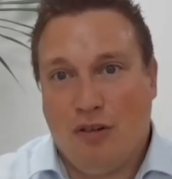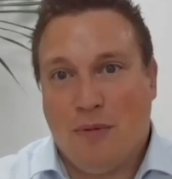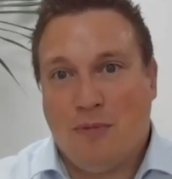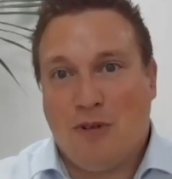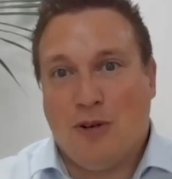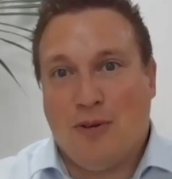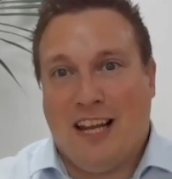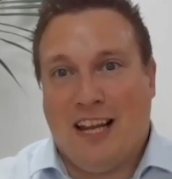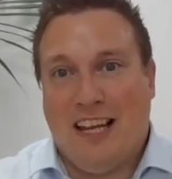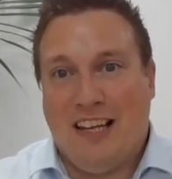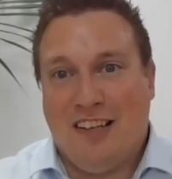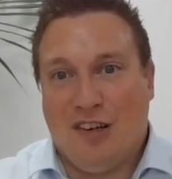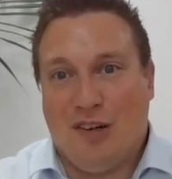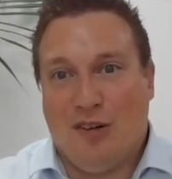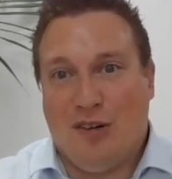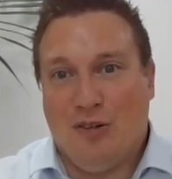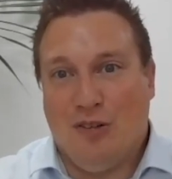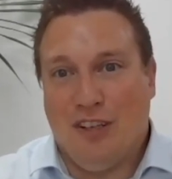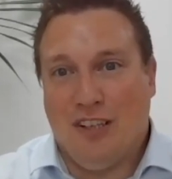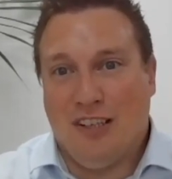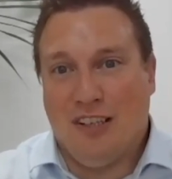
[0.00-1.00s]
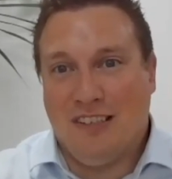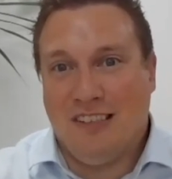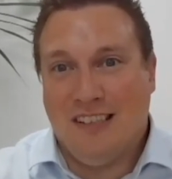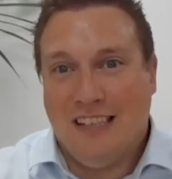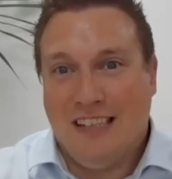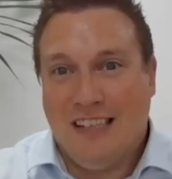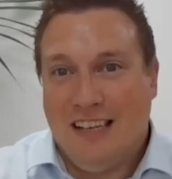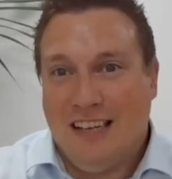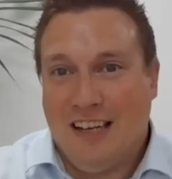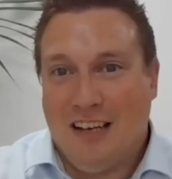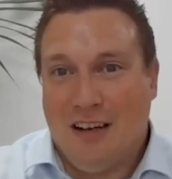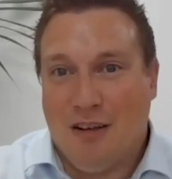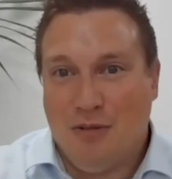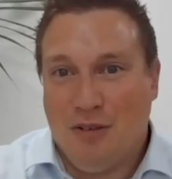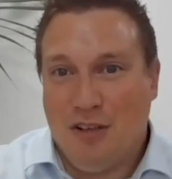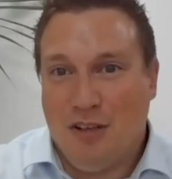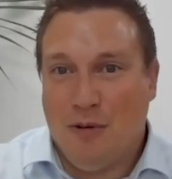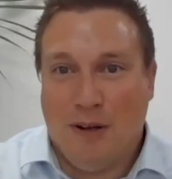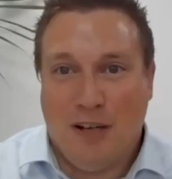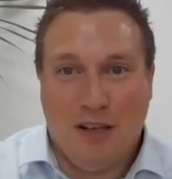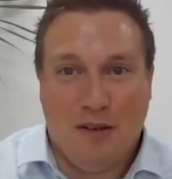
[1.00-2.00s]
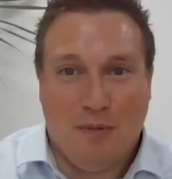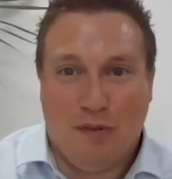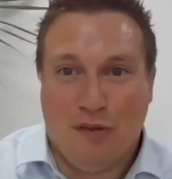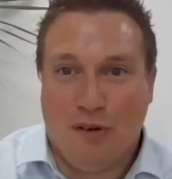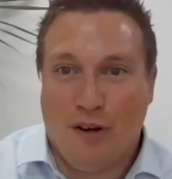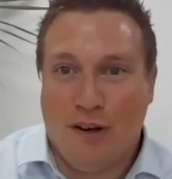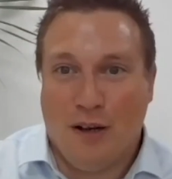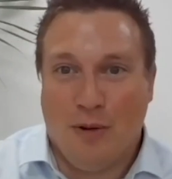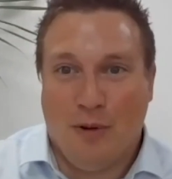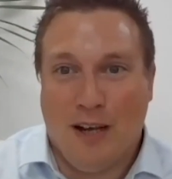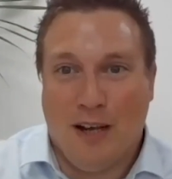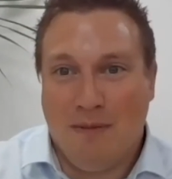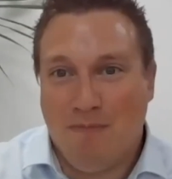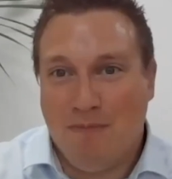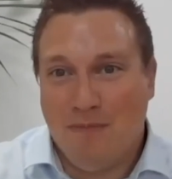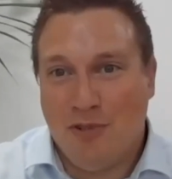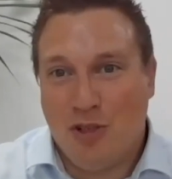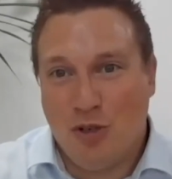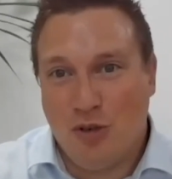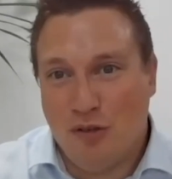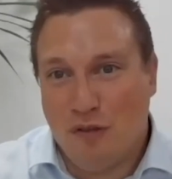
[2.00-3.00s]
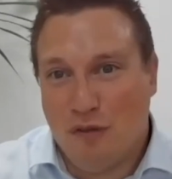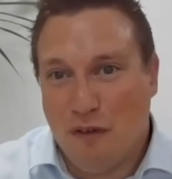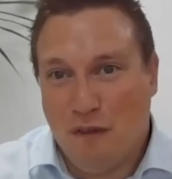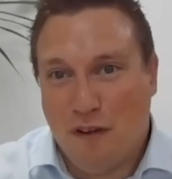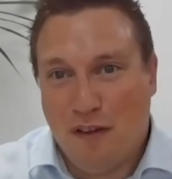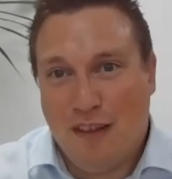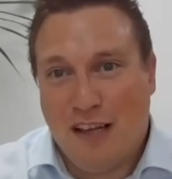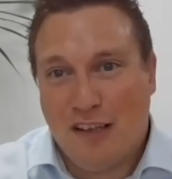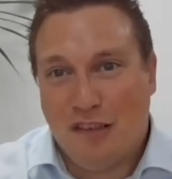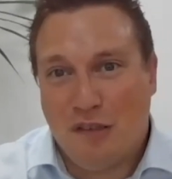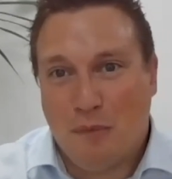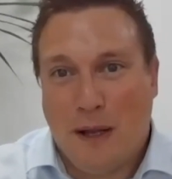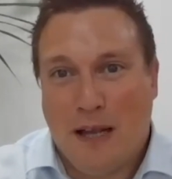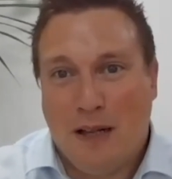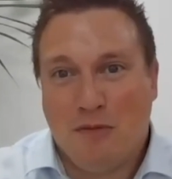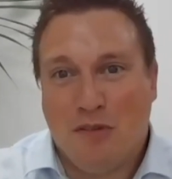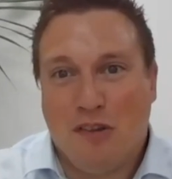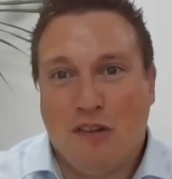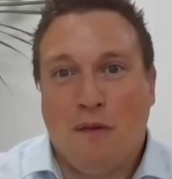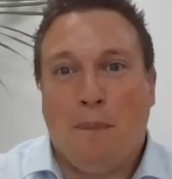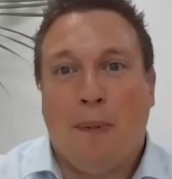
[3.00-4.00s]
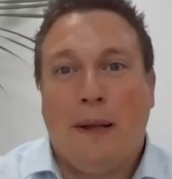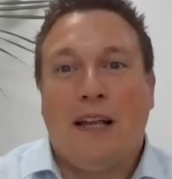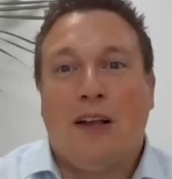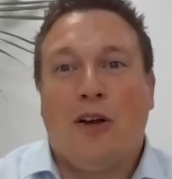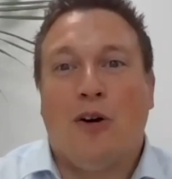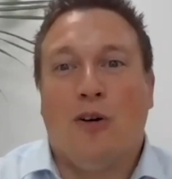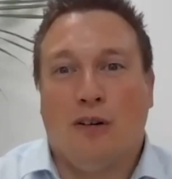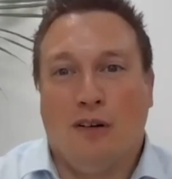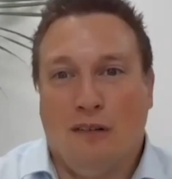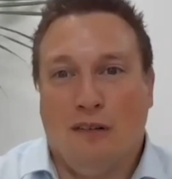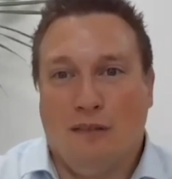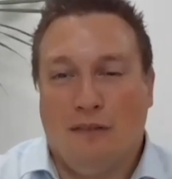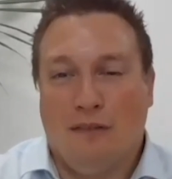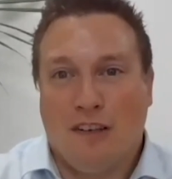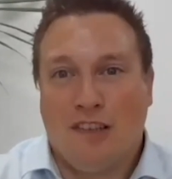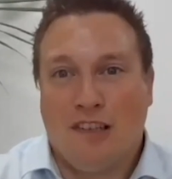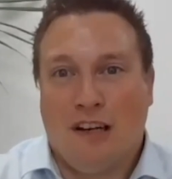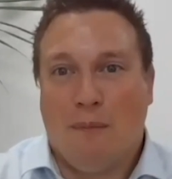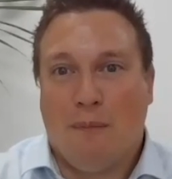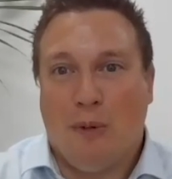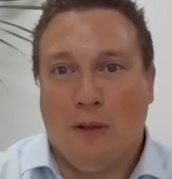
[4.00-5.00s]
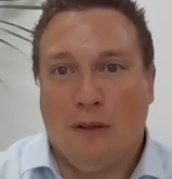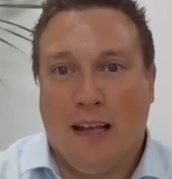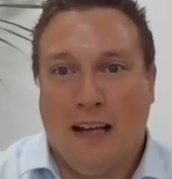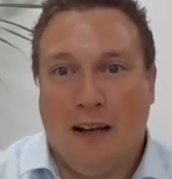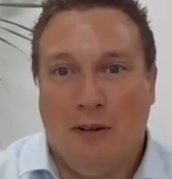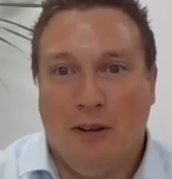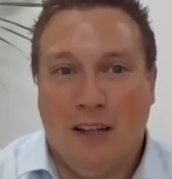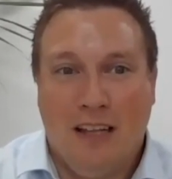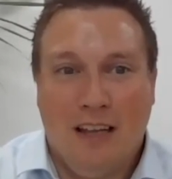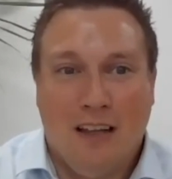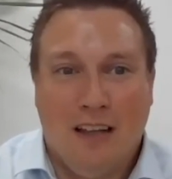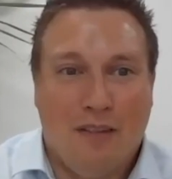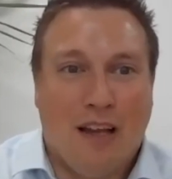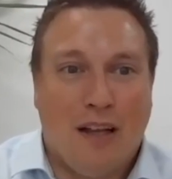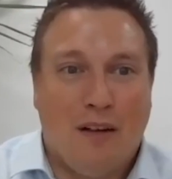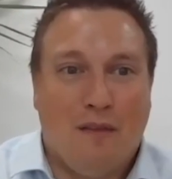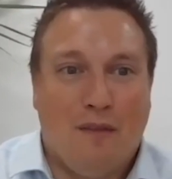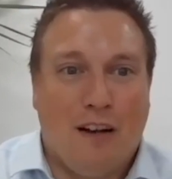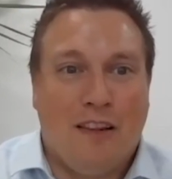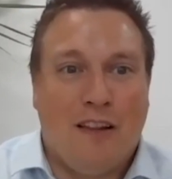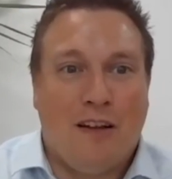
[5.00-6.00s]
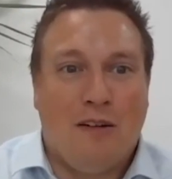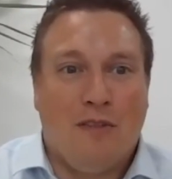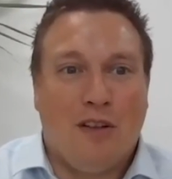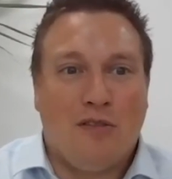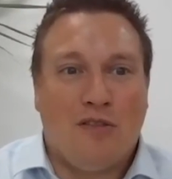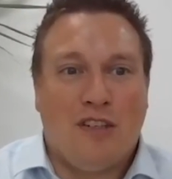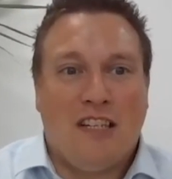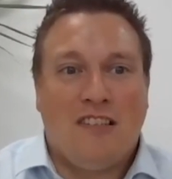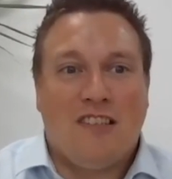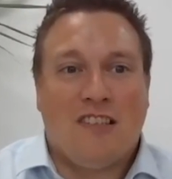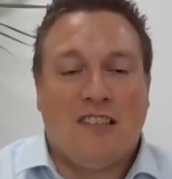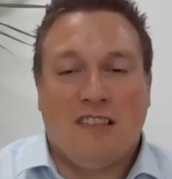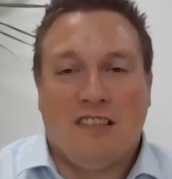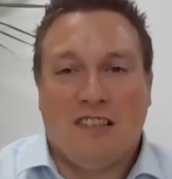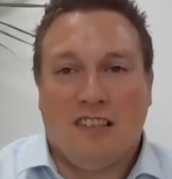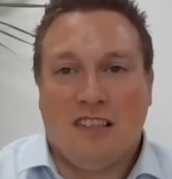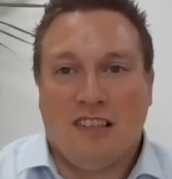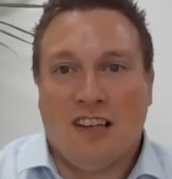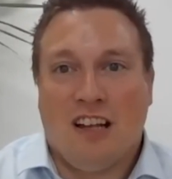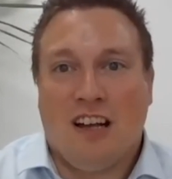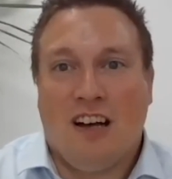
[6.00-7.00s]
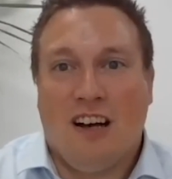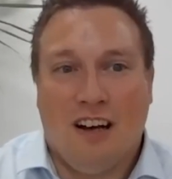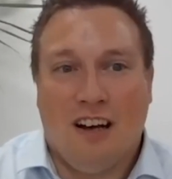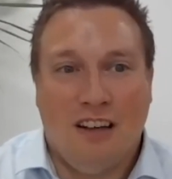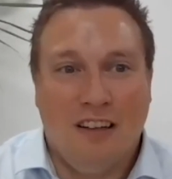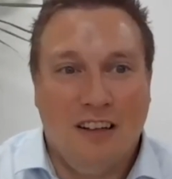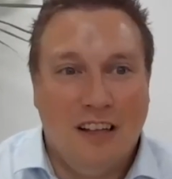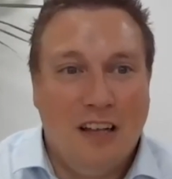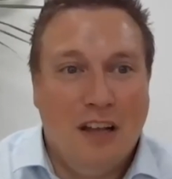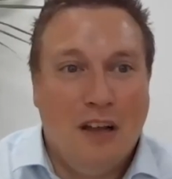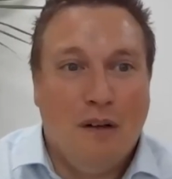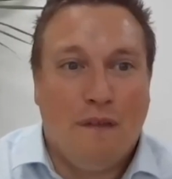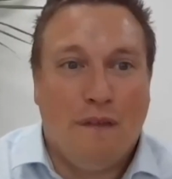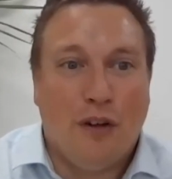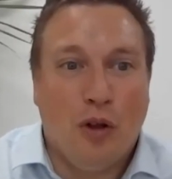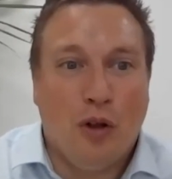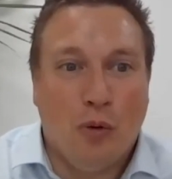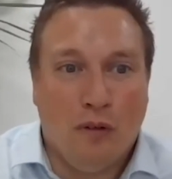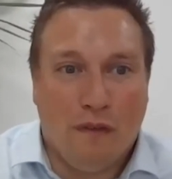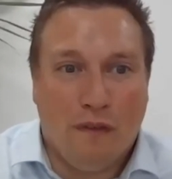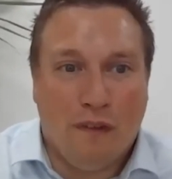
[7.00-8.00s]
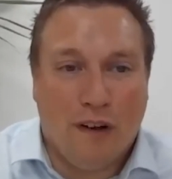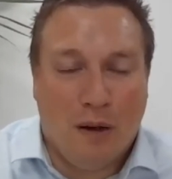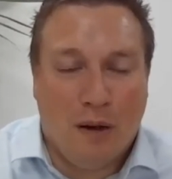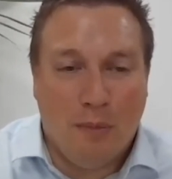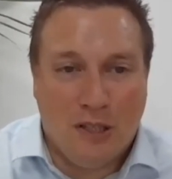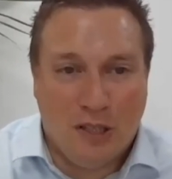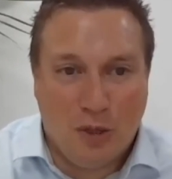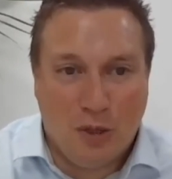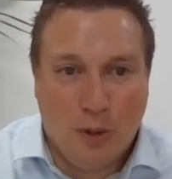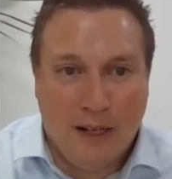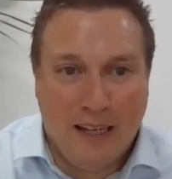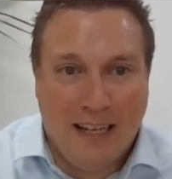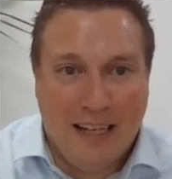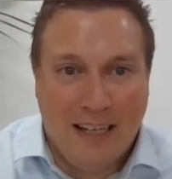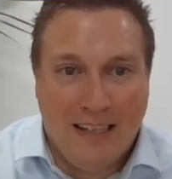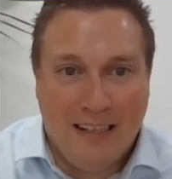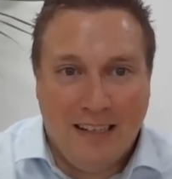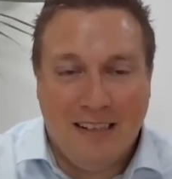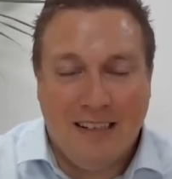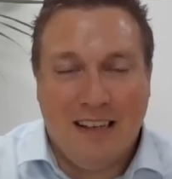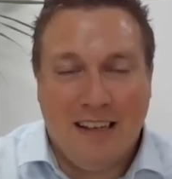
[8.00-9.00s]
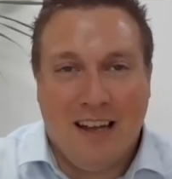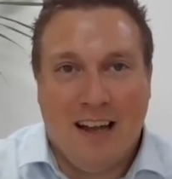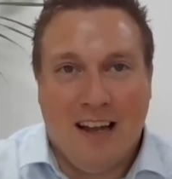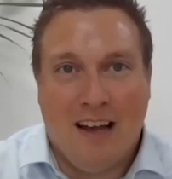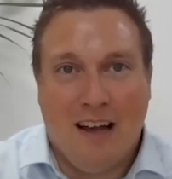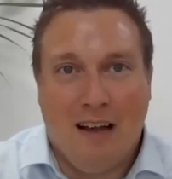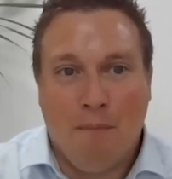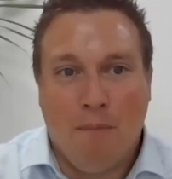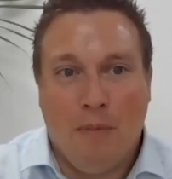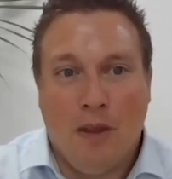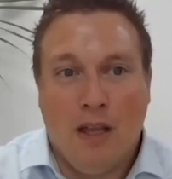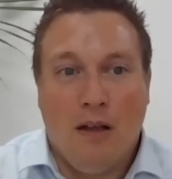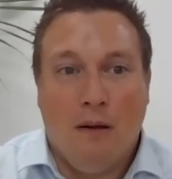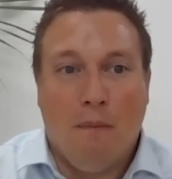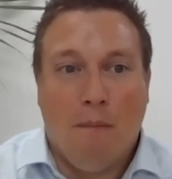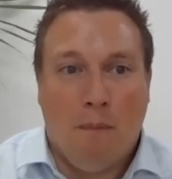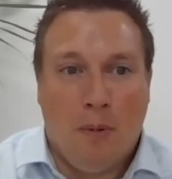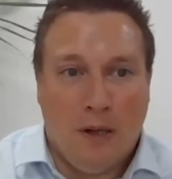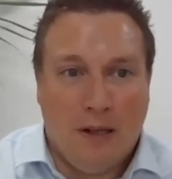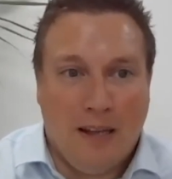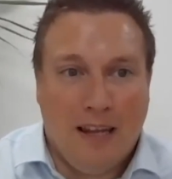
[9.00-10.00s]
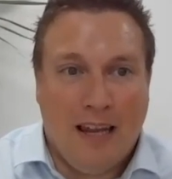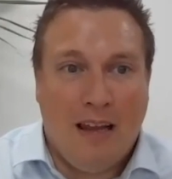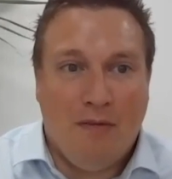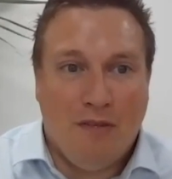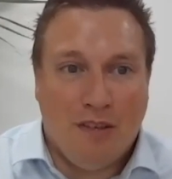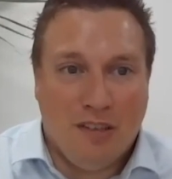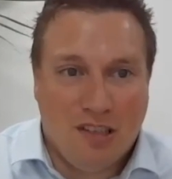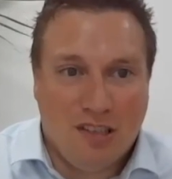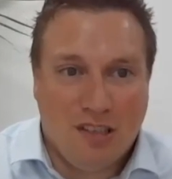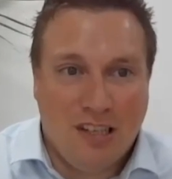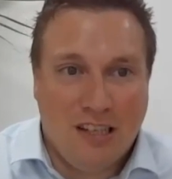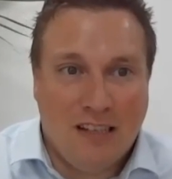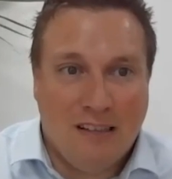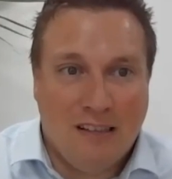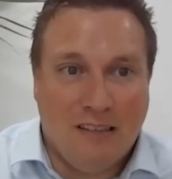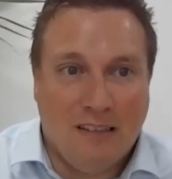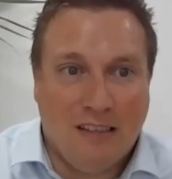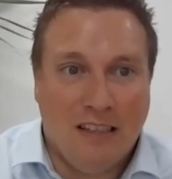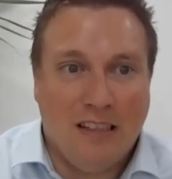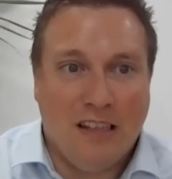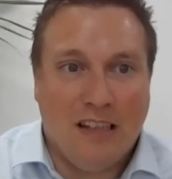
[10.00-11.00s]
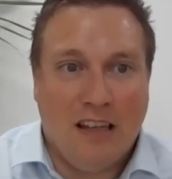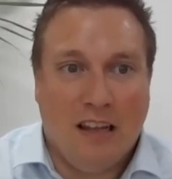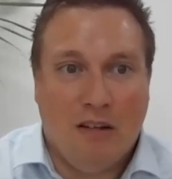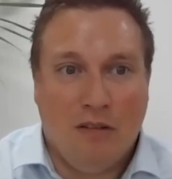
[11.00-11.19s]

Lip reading: crypto keys on that you end up throwing away £250,000 to the Bitcoin, for example. Now, thankfully, those instances are few and far between, but even still,